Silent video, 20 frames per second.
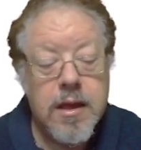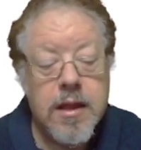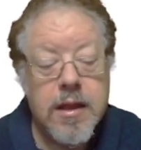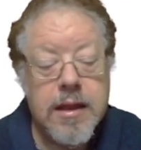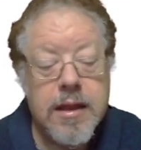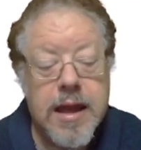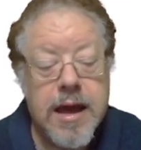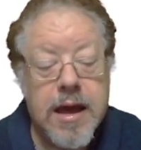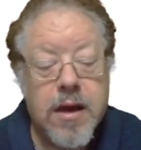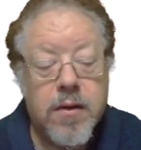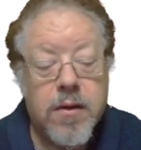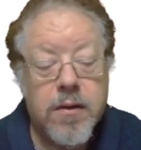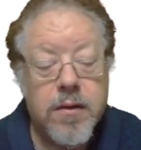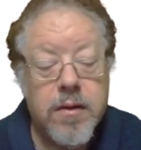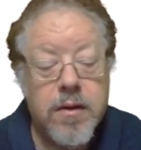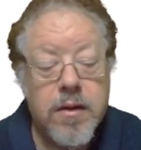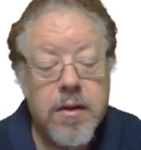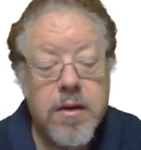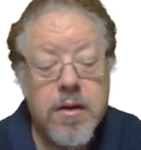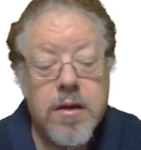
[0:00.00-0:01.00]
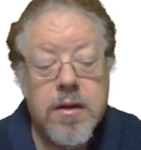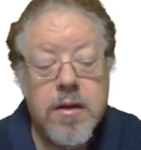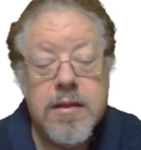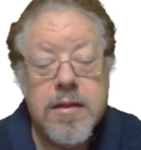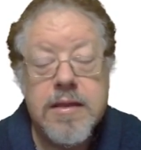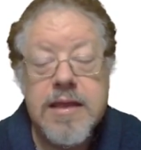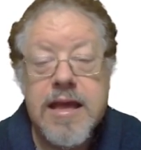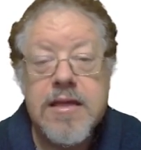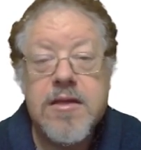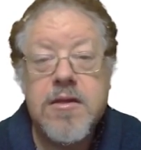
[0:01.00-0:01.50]
Now,
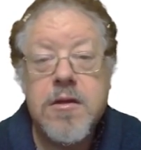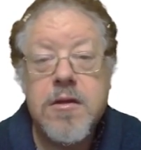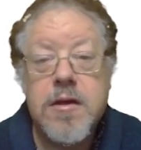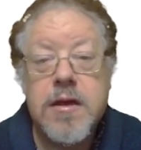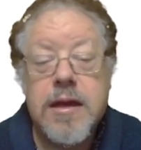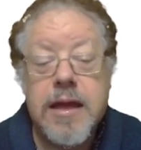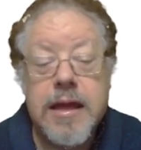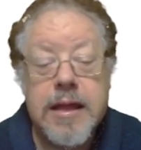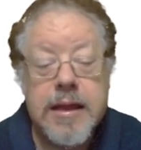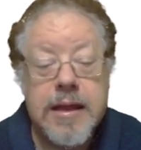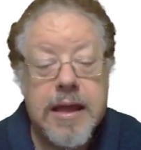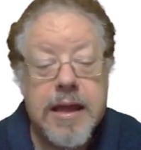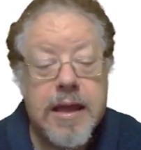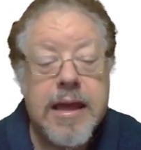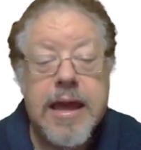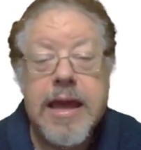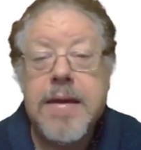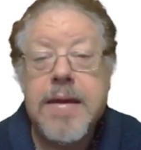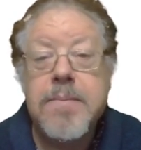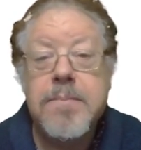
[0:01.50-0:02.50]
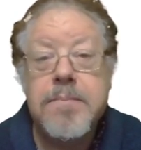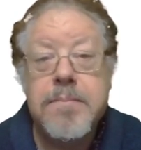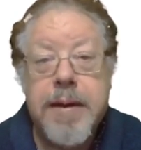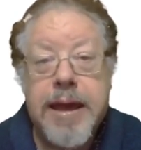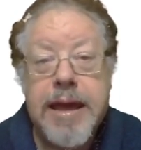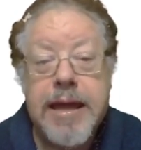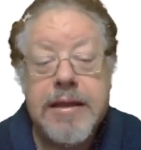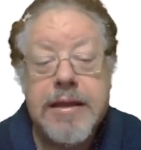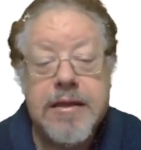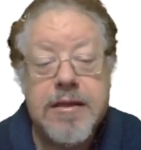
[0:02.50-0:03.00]
let's look at 8
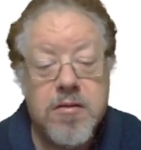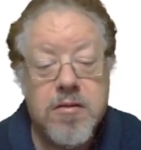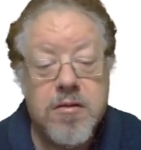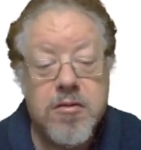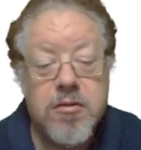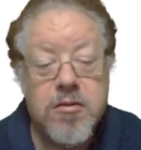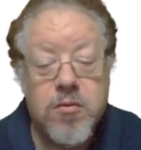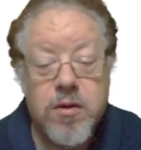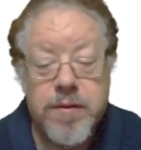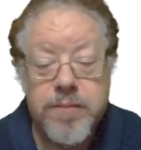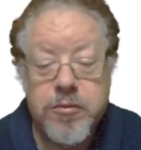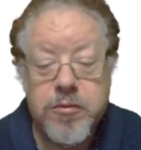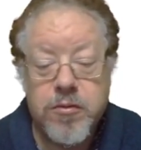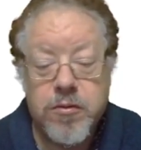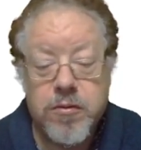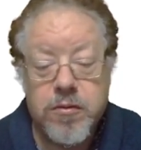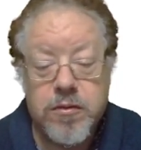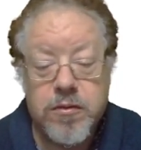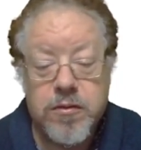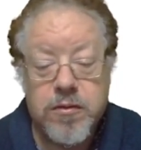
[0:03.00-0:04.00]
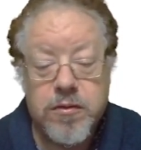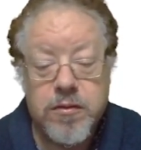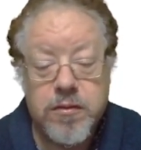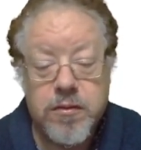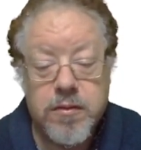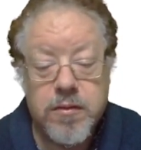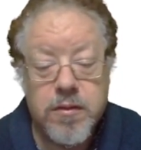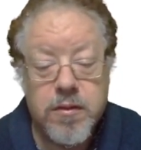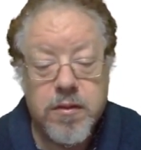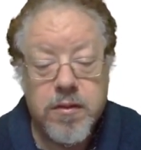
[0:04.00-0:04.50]
band descriptors
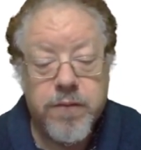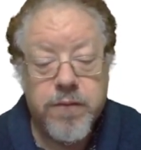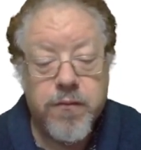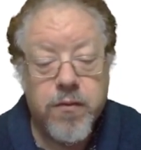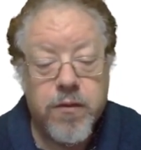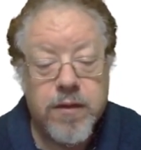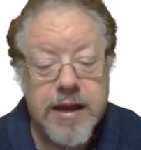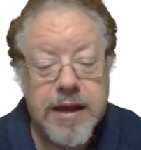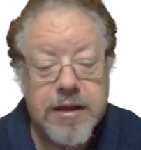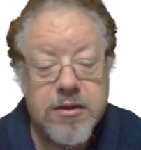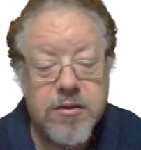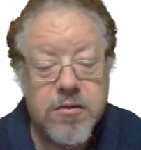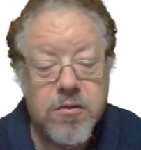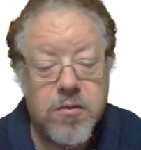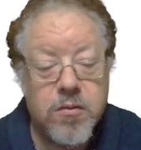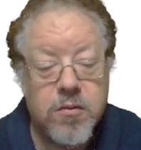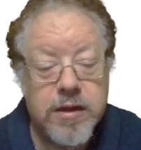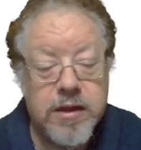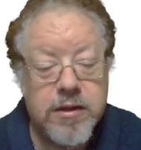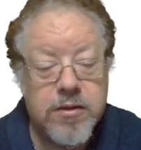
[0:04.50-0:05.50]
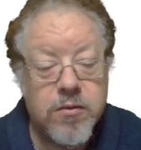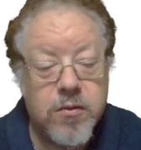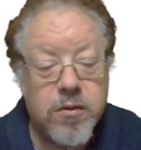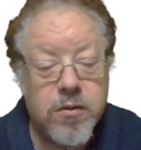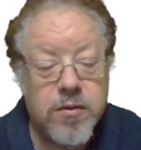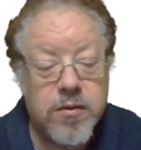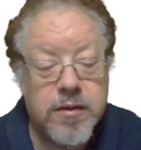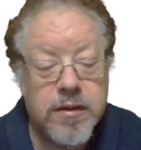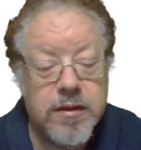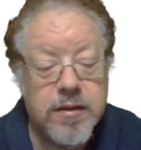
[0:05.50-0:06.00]
for lexical
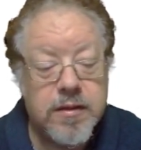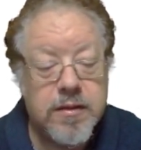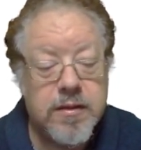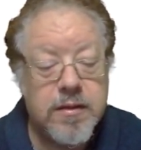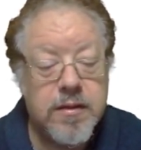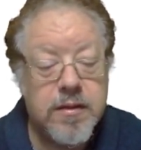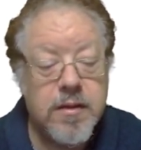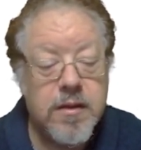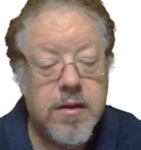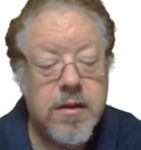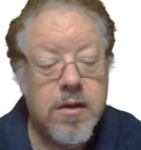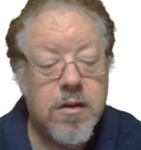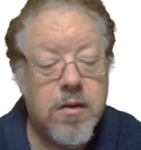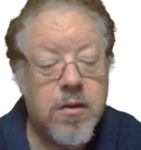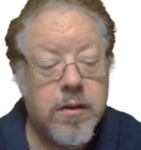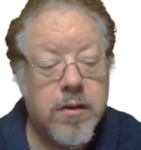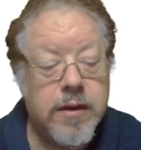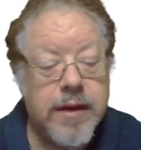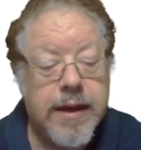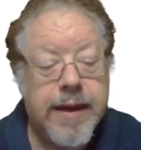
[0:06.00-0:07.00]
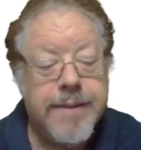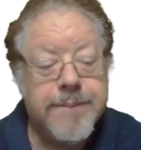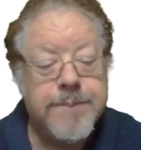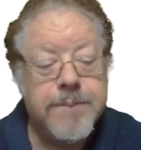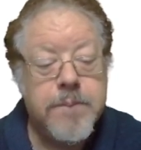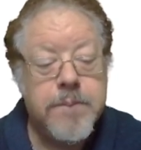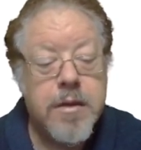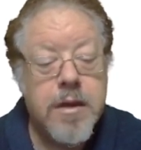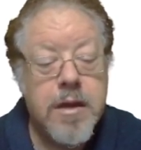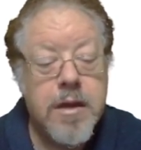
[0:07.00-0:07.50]
resources. Okay.
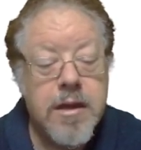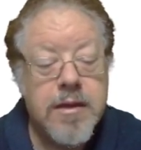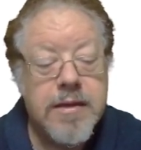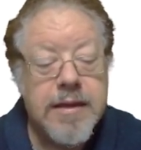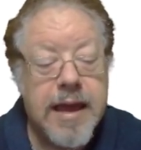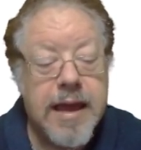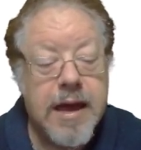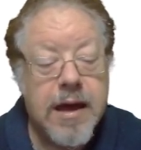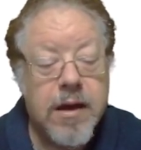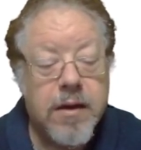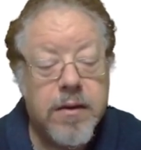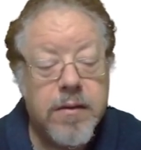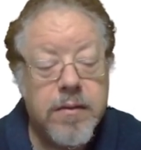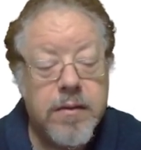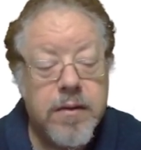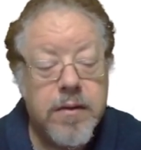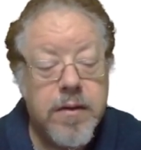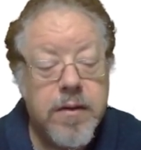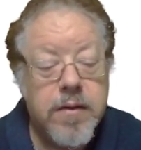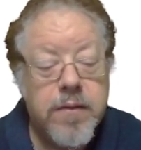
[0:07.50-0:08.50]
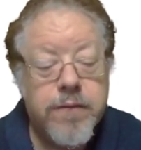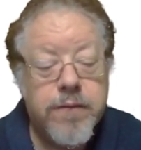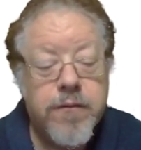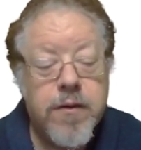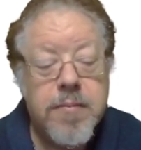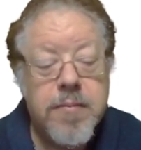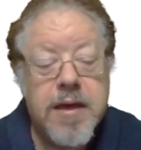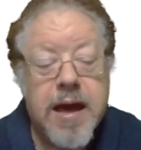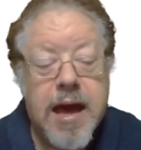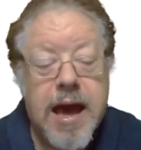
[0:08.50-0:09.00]
Now,
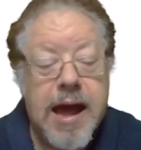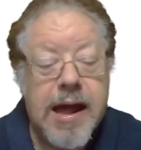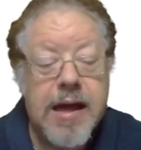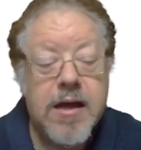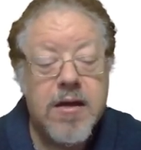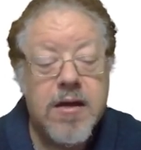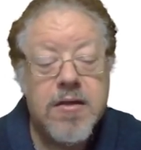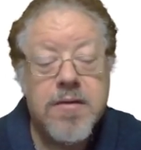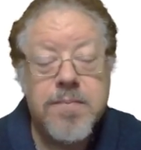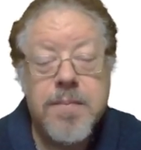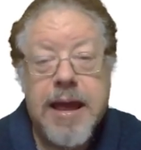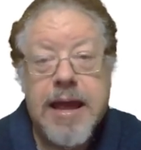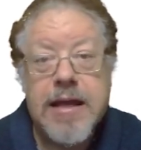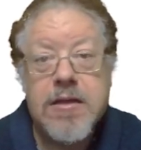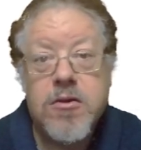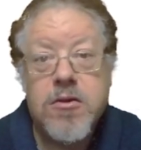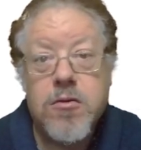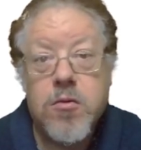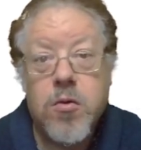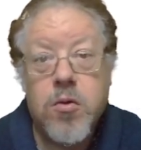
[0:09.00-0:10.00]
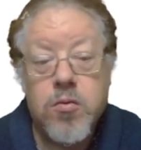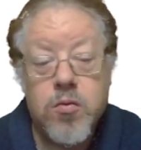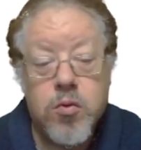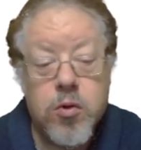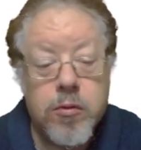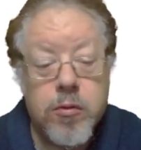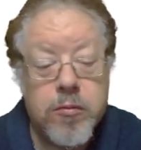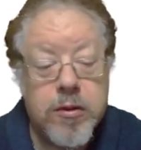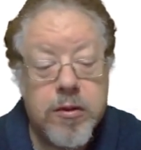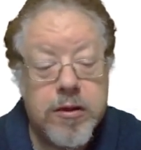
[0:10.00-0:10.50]
from the IELTS band score
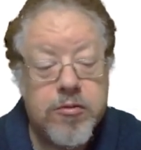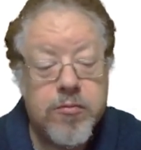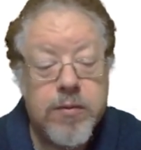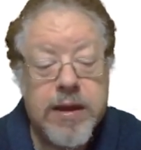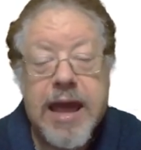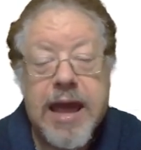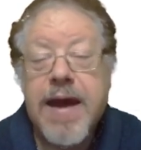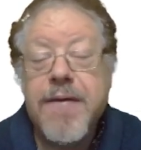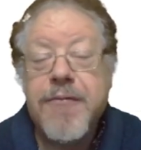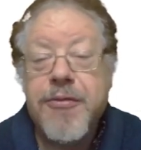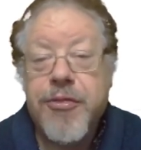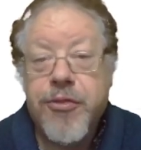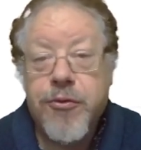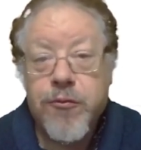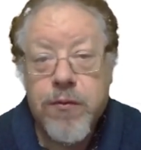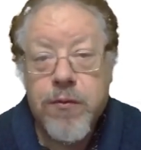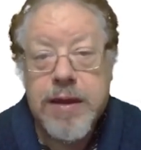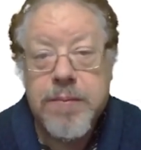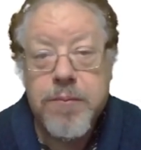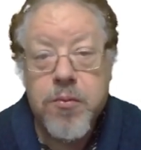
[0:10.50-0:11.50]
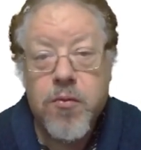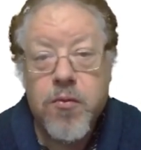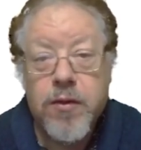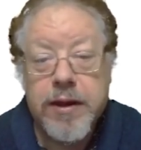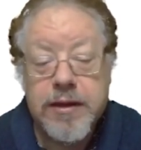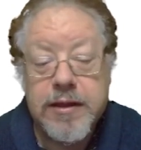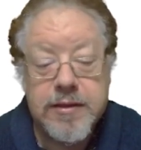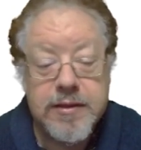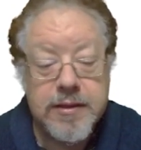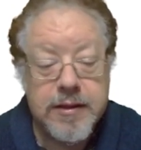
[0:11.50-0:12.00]
rubrics, we have 3
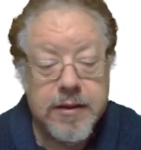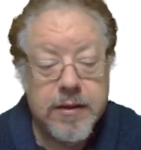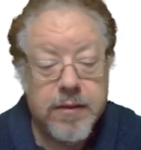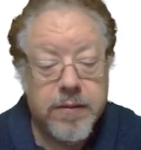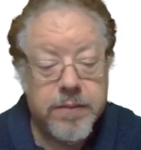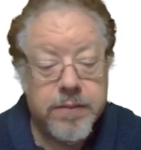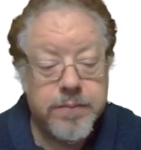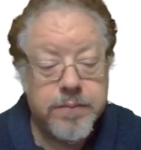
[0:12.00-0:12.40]
points here.